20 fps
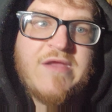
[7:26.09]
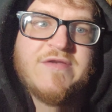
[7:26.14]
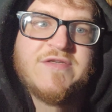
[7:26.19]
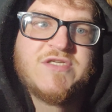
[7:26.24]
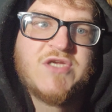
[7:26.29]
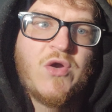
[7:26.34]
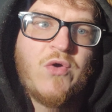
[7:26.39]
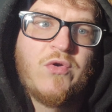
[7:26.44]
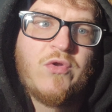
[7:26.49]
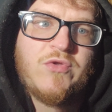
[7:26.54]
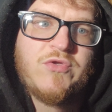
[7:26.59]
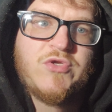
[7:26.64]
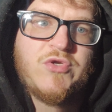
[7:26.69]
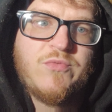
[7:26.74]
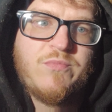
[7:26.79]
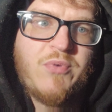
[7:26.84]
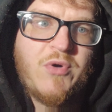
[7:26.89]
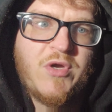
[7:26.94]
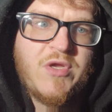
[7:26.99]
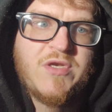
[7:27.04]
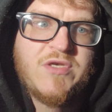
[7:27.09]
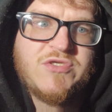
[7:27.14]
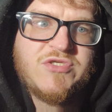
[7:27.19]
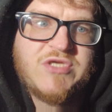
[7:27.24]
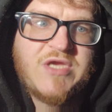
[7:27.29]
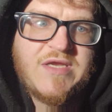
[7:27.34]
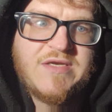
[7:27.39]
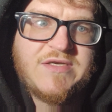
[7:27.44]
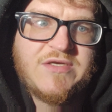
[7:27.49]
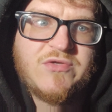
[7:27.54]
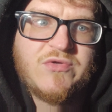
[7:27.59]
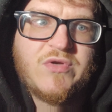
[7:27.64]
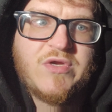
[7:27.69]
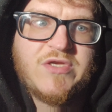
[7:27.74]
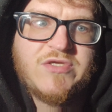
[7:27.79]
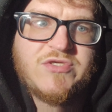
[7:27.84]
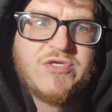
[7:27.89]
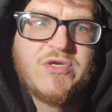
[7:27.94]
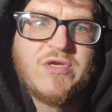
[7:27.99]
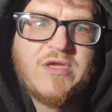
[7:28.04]
in total to put enchanted
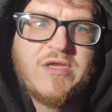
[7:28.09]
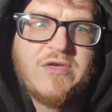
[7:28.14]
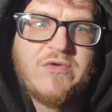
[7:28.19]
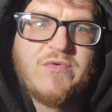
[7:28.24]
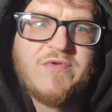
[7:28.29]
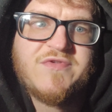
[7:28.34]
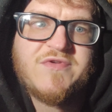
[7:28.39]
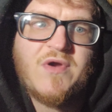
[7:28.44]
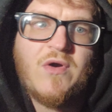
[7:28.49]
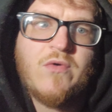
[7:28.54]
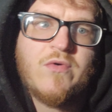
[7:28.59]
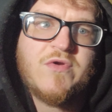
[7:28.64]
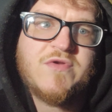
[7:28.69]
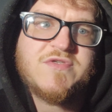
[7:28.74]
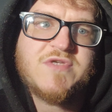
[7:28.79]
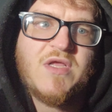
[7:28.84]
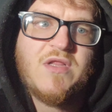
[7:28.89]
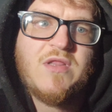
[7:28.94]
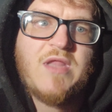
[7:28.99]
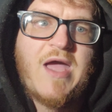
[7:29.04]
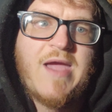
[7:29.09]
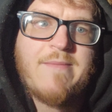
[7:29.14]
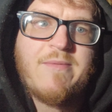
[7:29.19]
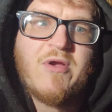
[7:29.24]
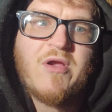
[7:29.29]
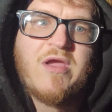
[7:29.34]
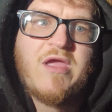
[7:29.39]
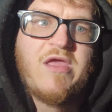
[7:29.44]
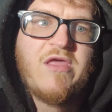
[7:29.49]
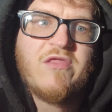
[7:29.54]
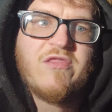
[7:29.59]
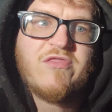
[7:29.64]
creature into its owner's library,